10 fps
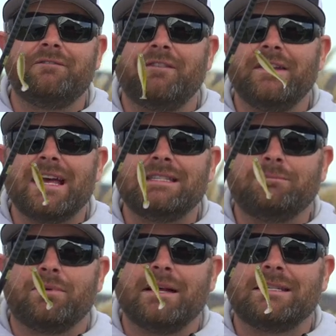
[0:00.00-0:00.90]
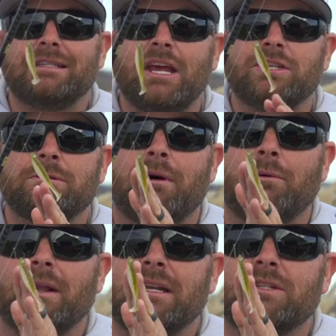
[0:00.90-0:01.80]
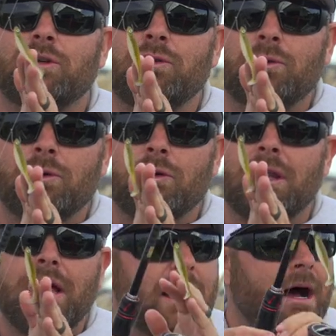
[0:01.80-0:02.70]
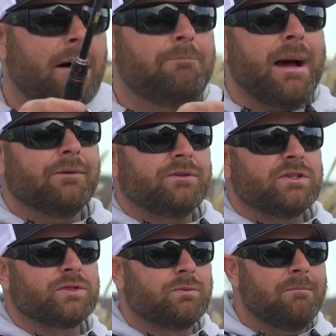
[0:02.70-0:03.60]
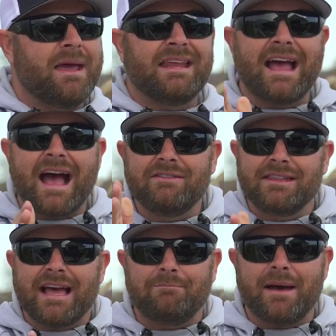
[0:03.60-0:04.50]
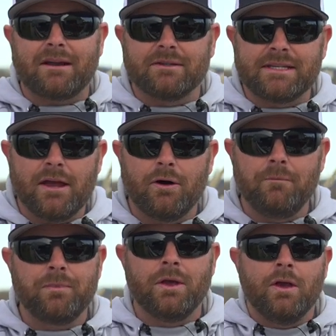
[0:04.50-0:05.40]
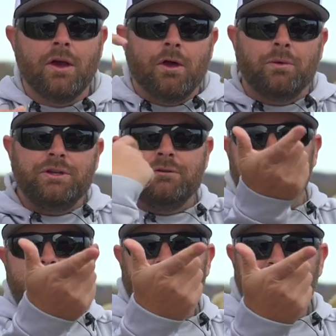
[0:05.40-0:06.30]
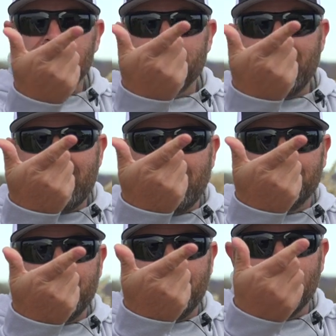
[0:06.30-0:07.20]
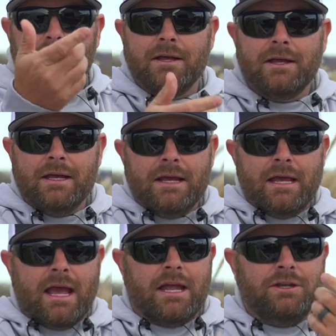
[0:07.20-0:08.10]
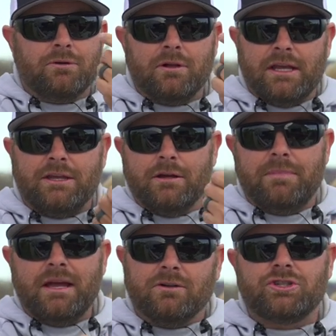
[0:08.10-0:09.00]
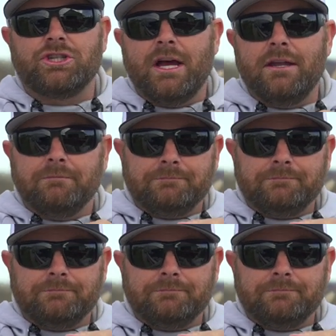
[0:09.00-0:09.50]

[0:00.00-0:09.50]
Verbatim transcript: finessey presentation, but what is cool about the swim bait, having that paddle tail, when you fire this bait out there and you click your bail shut,